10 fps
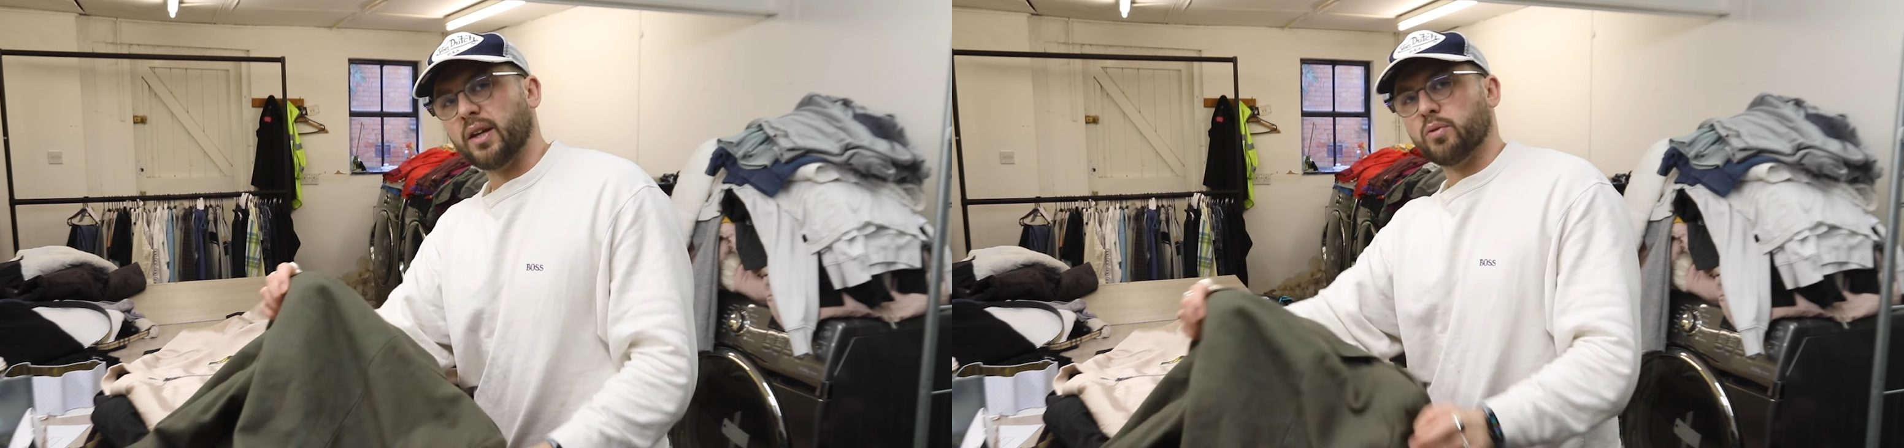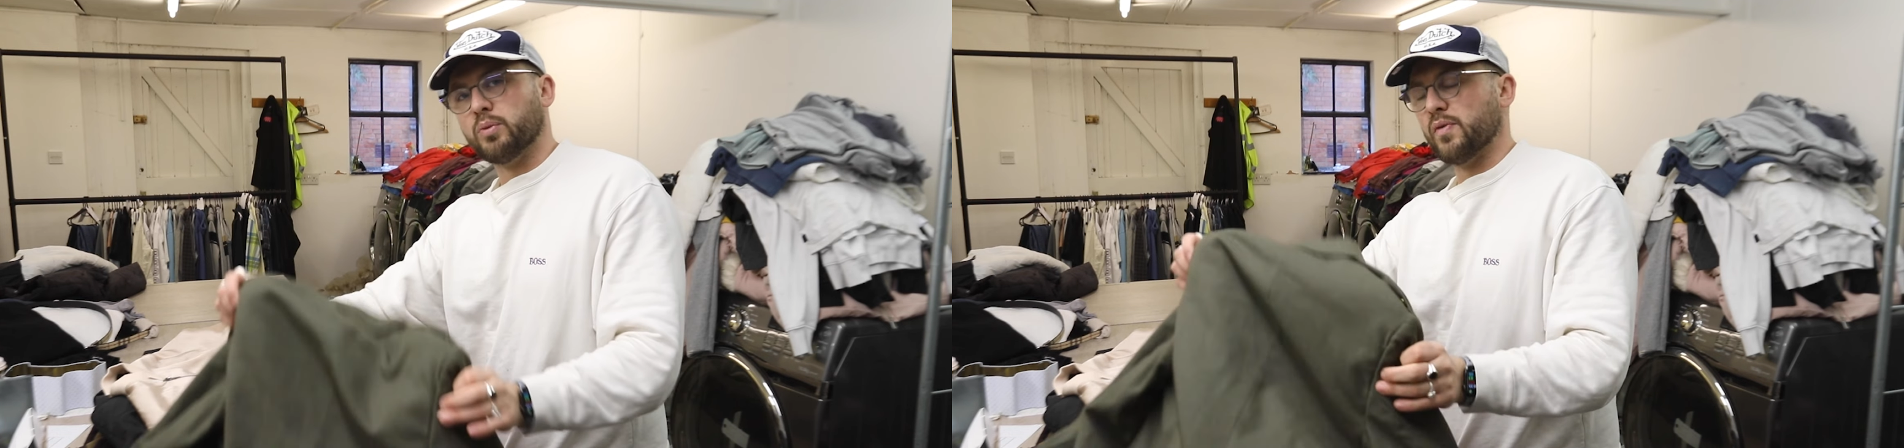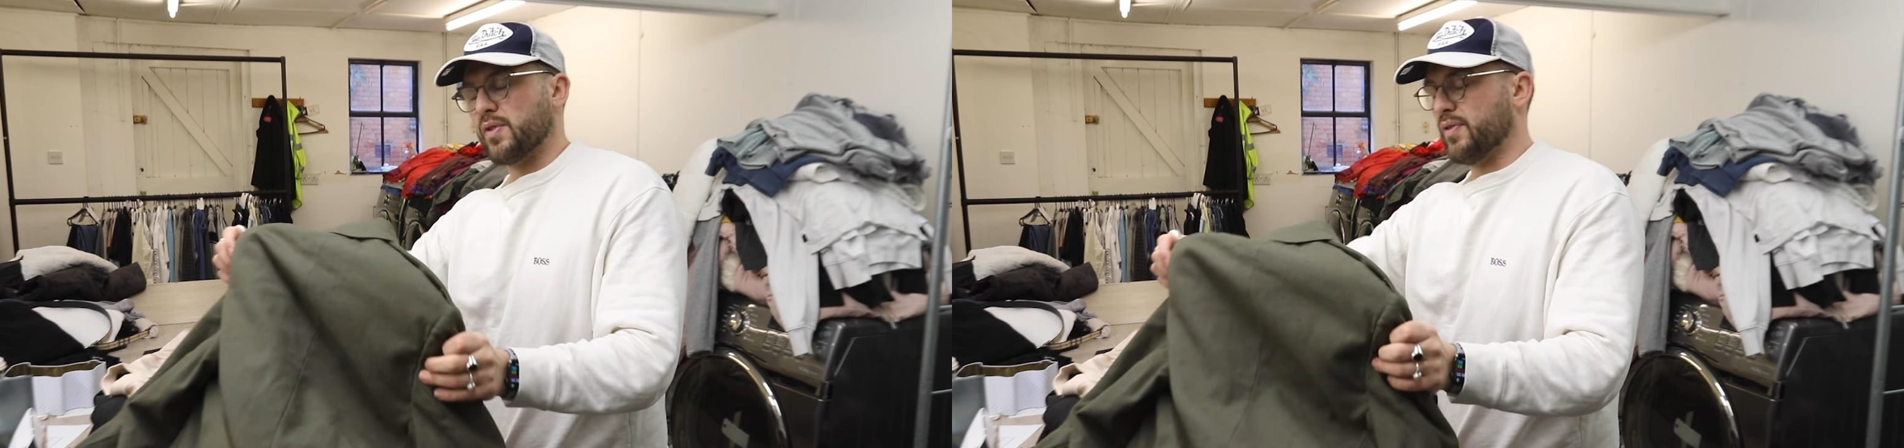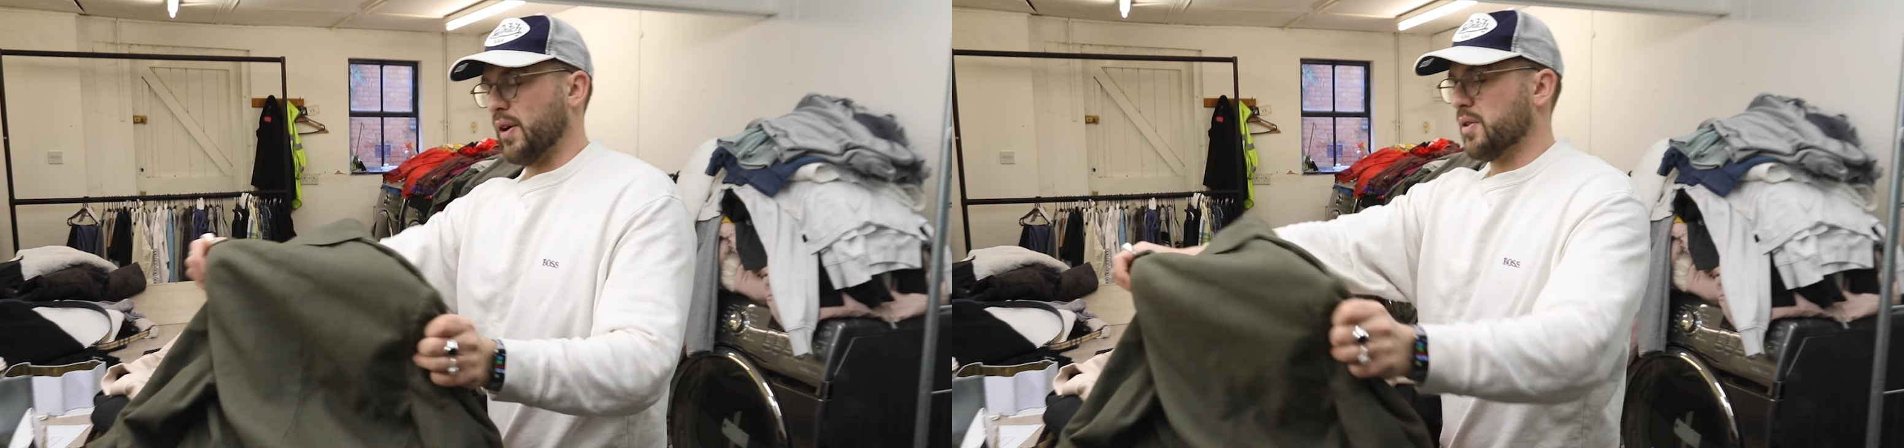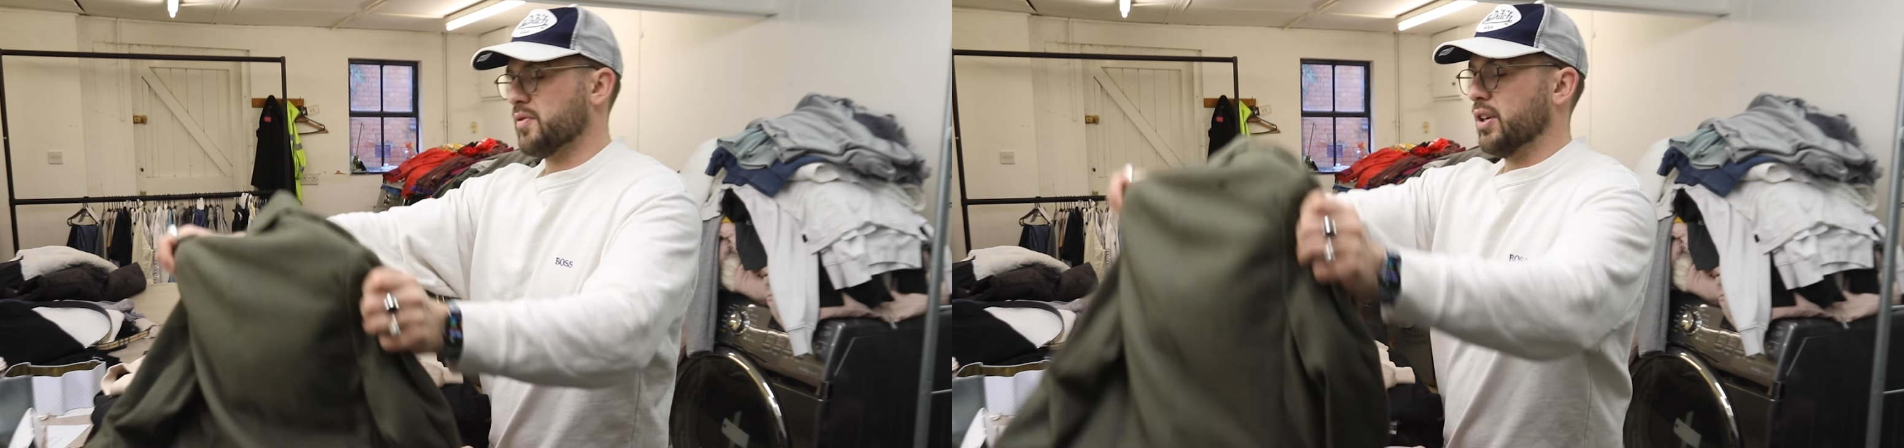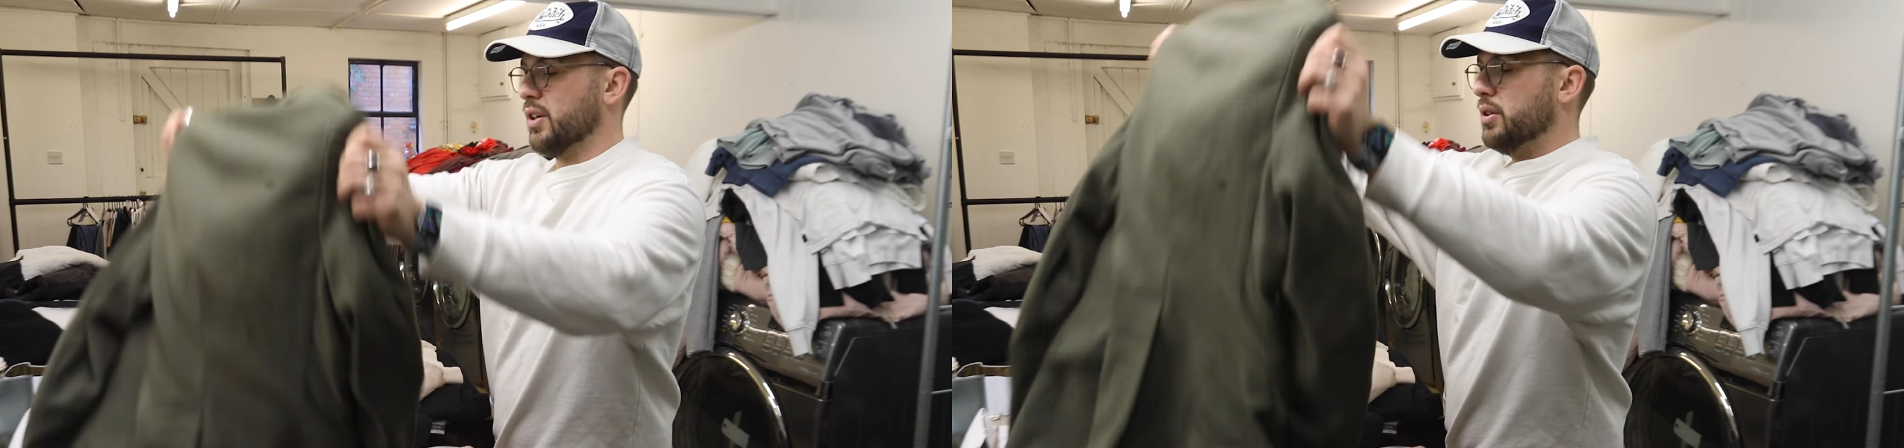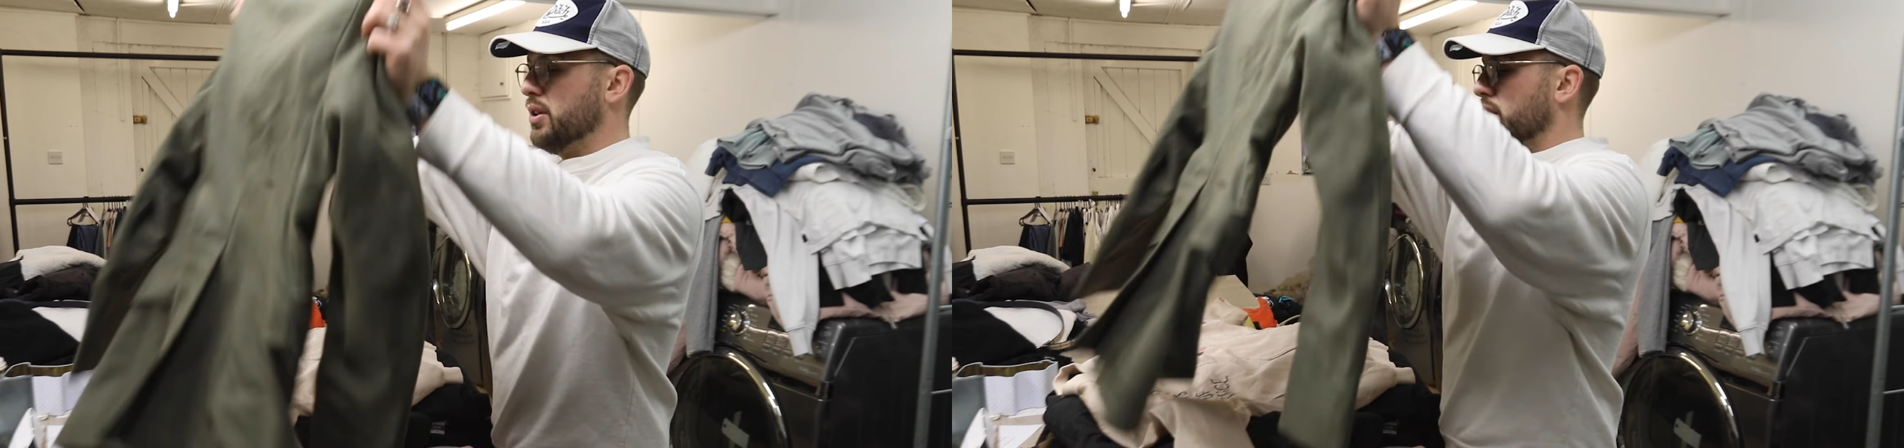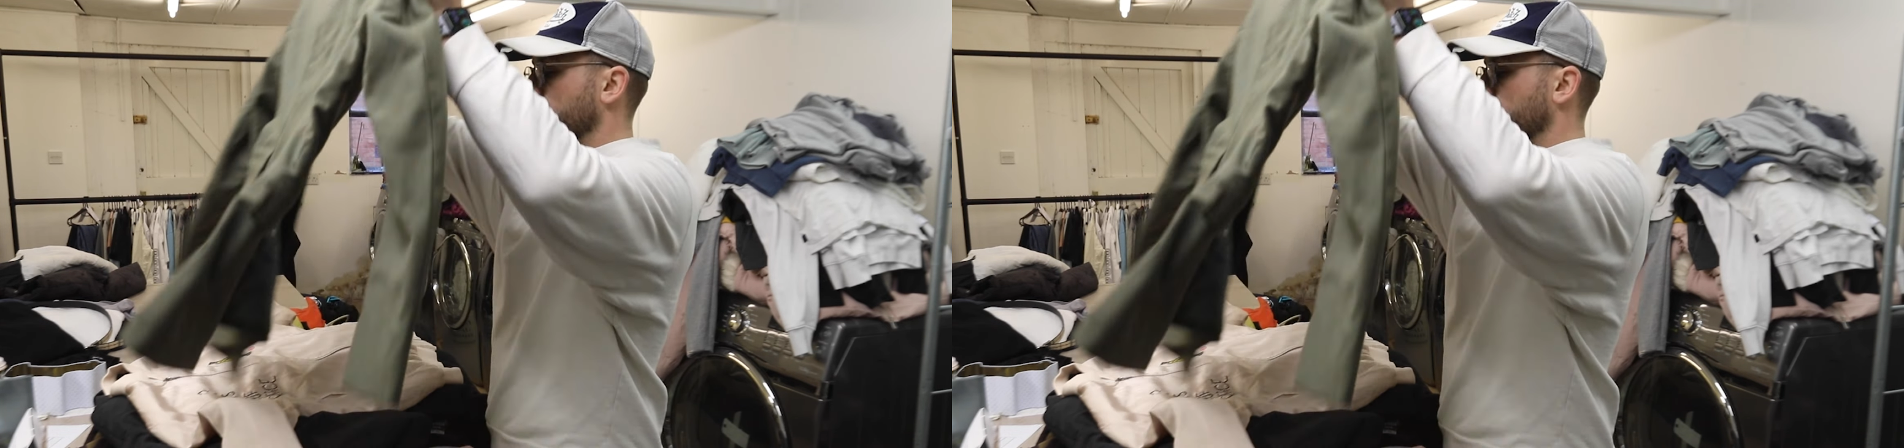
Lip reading: it was more of the fault of you